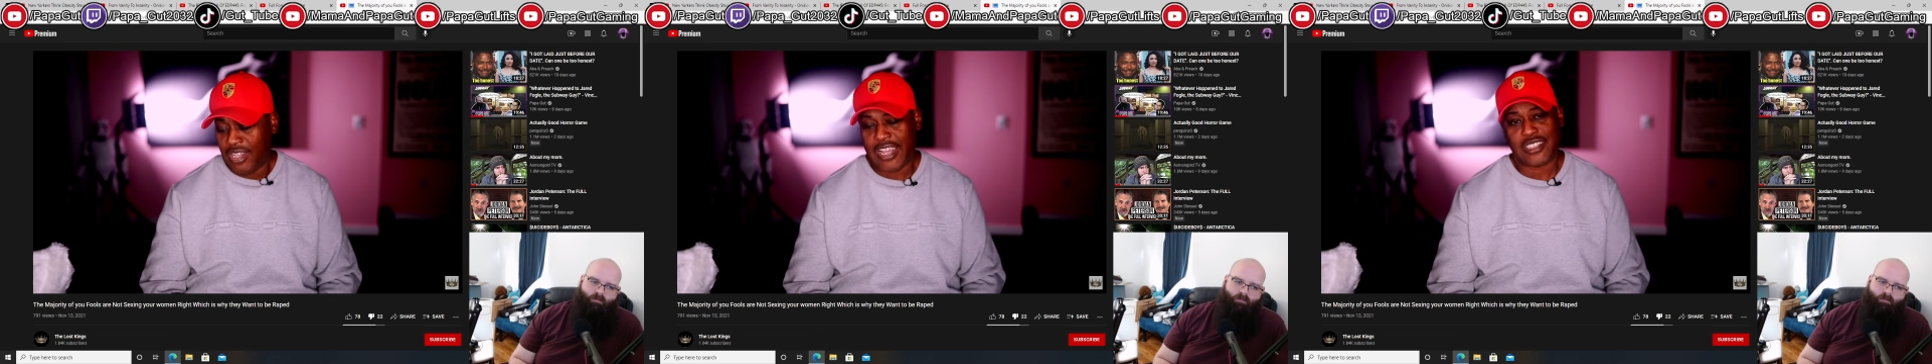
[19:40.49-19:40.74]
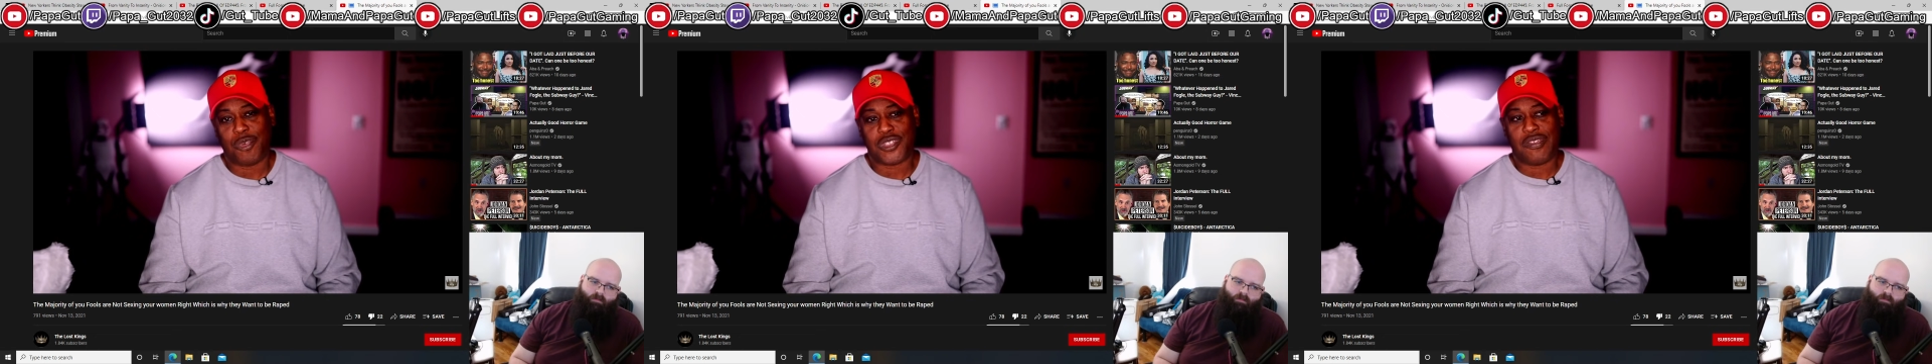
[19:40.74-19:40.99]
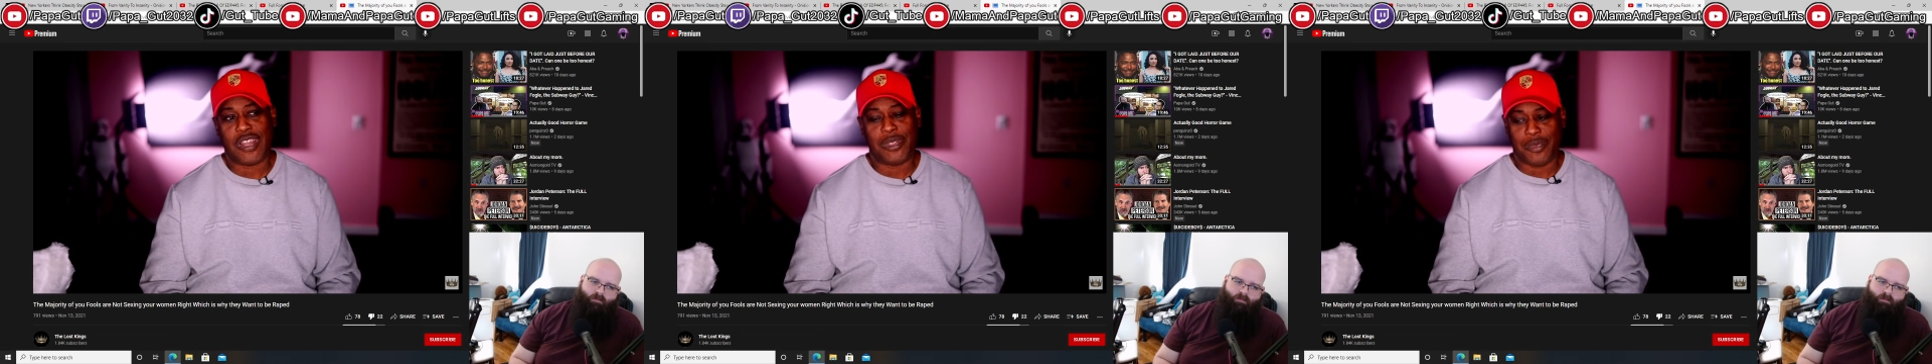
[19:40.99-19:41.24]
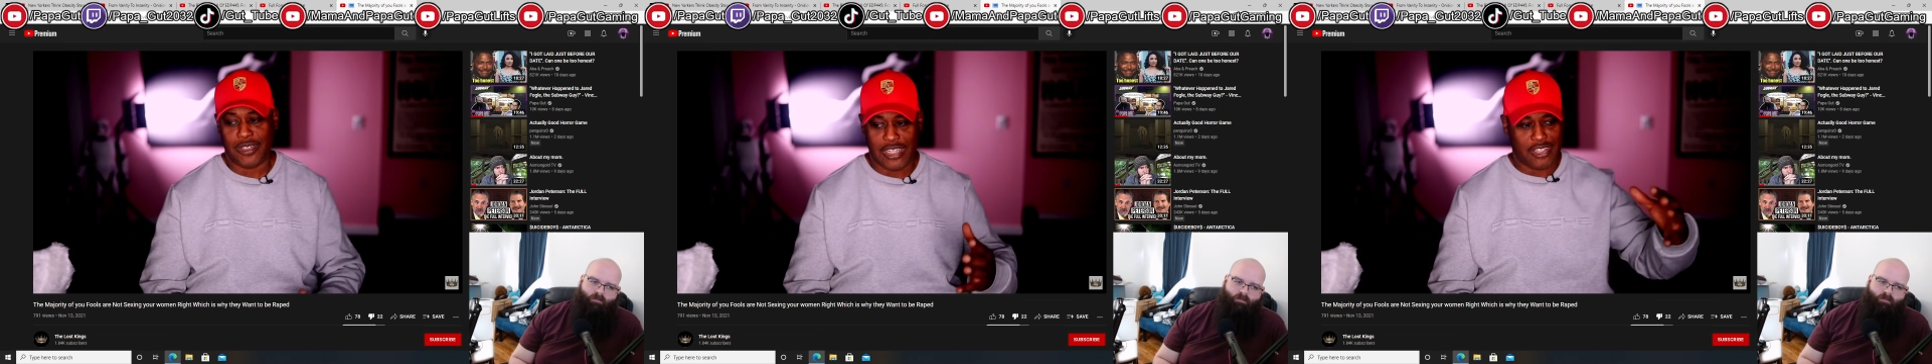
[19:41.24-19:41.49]
I got some more stuff
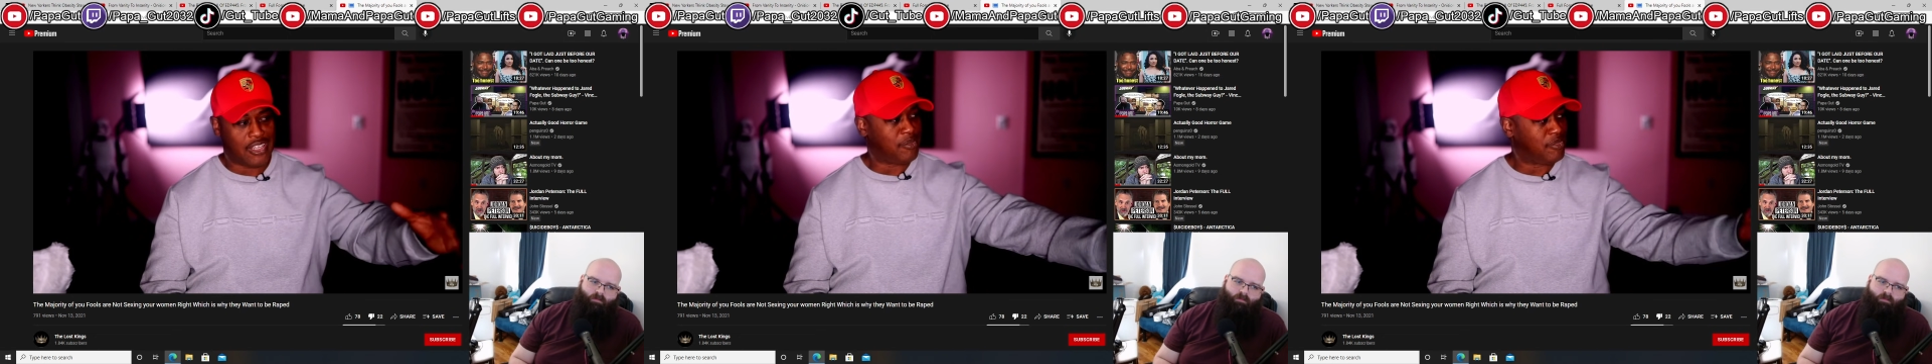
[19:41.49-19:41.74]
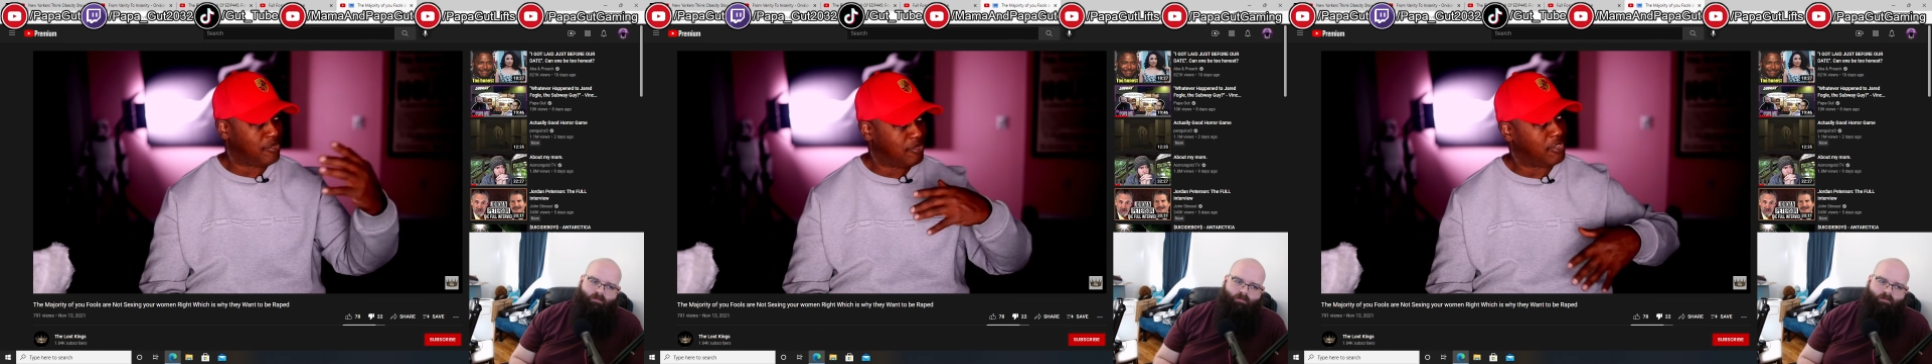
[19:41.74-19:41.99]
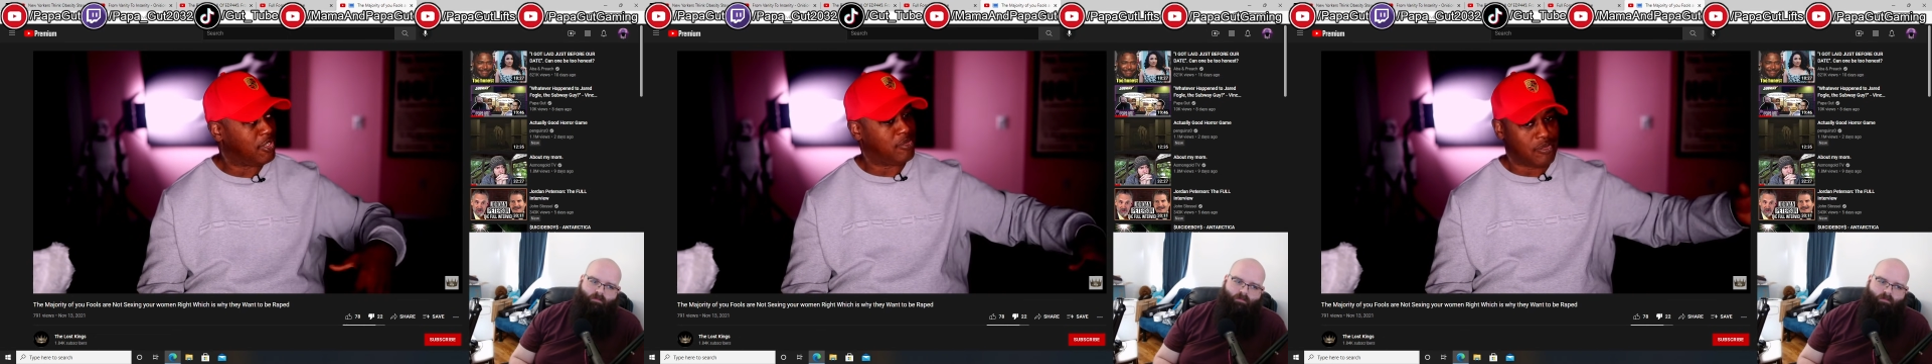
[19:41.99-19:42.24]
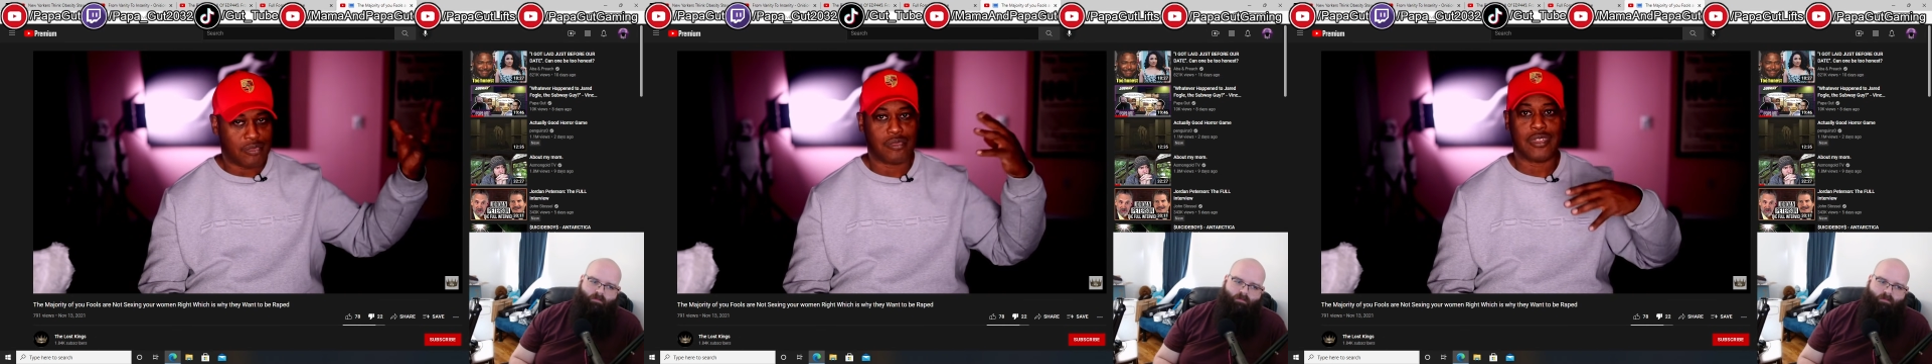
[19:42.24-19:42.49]
coming up here. Like, I'm, um, you
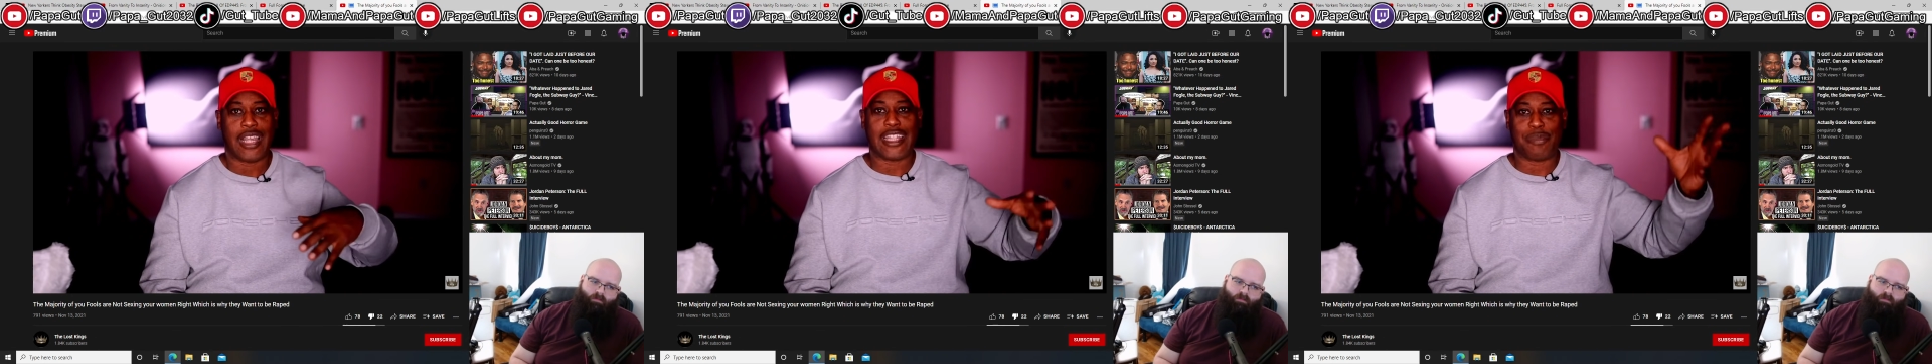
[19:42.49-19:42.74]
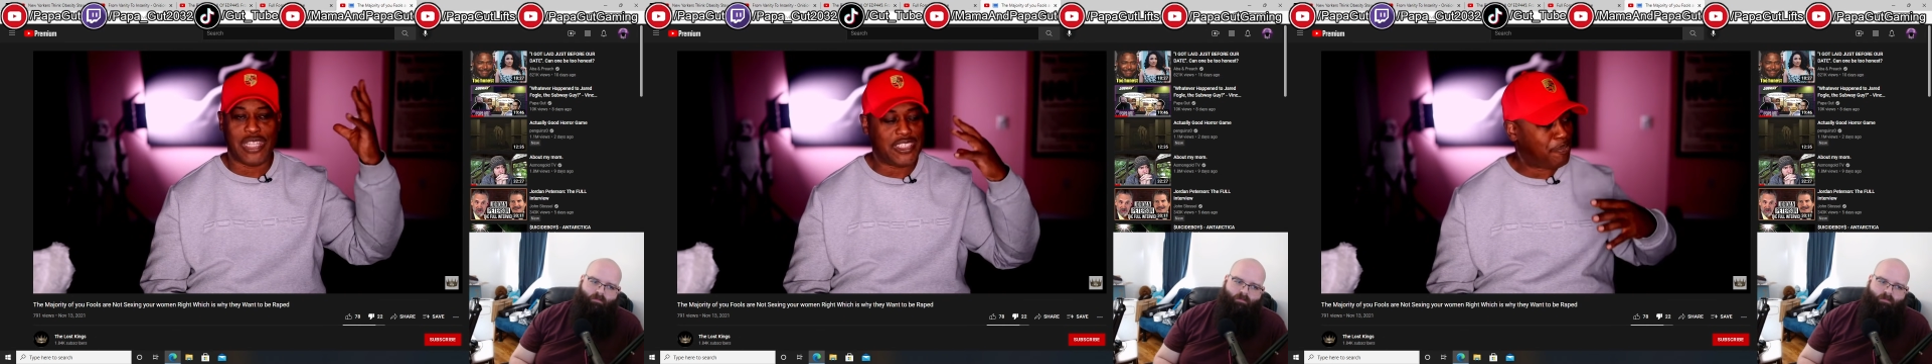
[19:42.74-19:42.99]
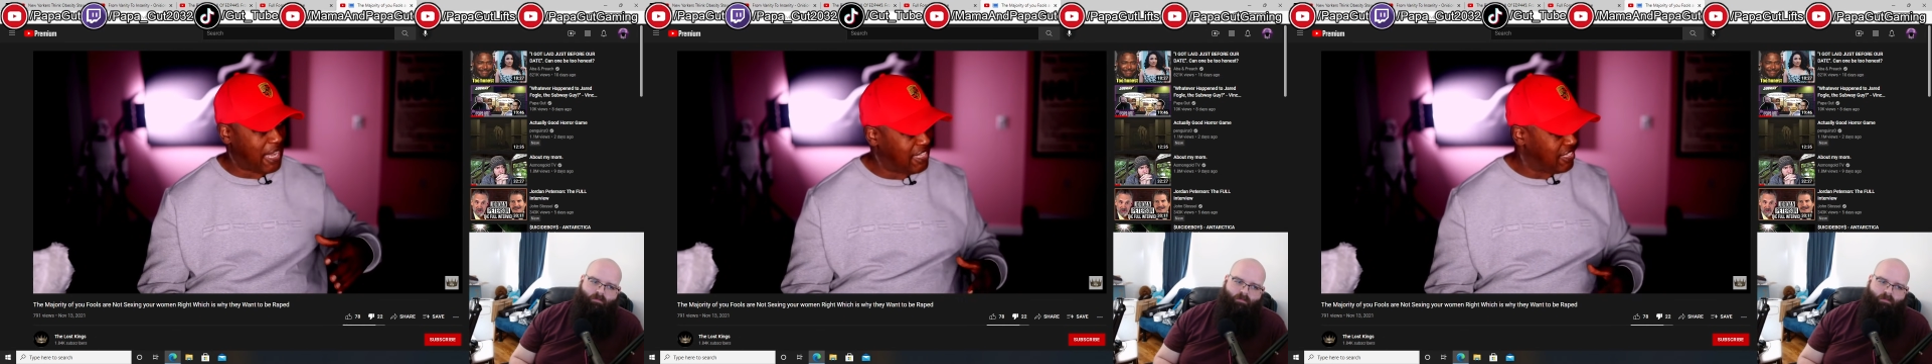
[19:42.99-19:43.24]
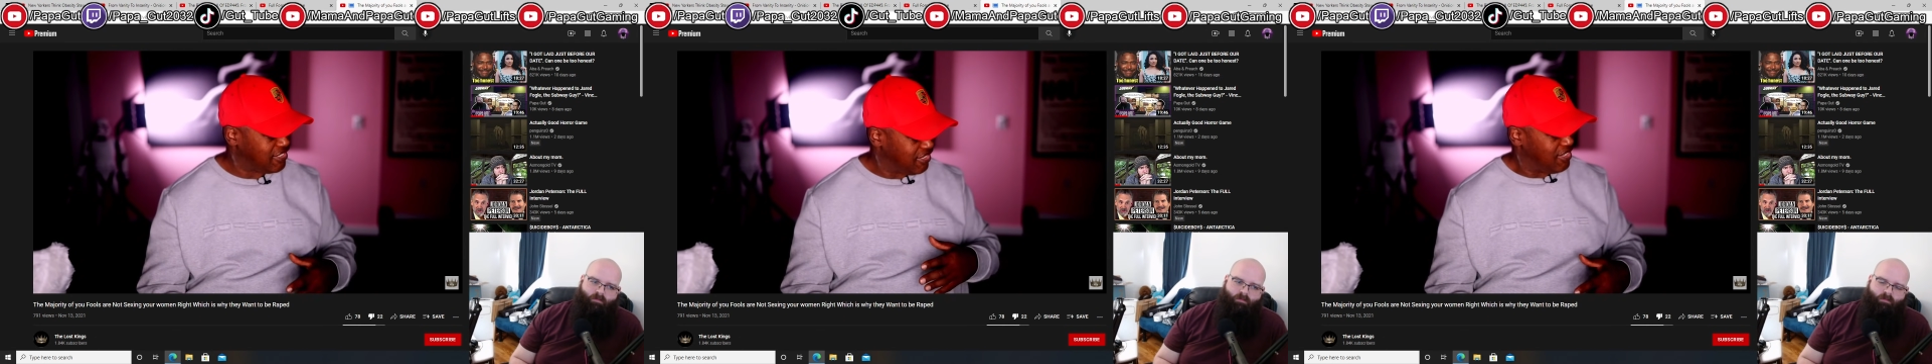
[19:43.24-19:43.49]
know, I got the planes
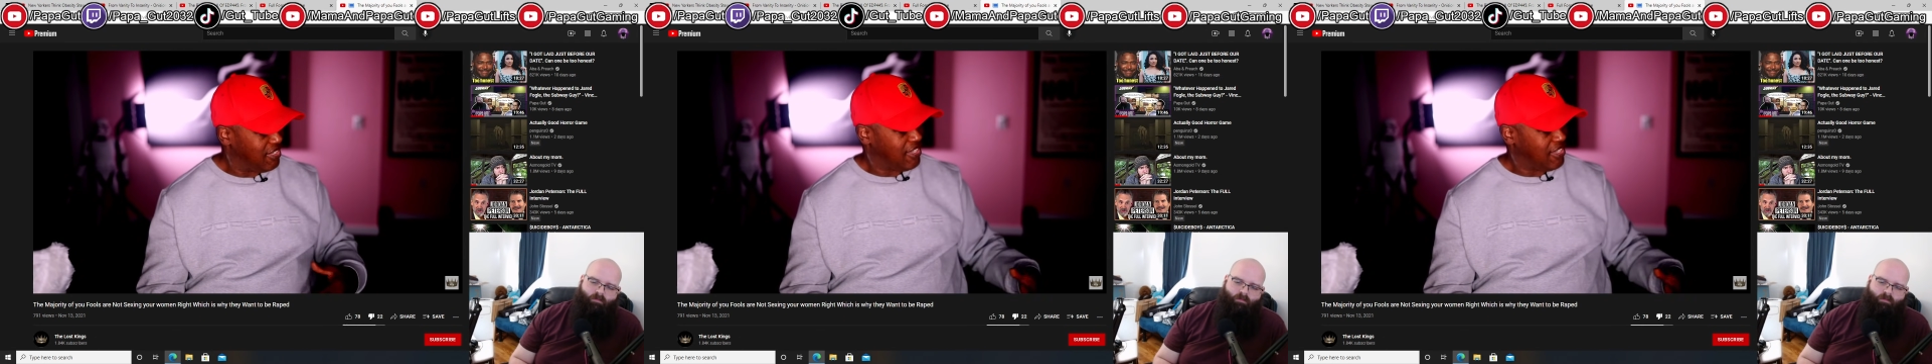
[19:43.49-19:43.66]
painted.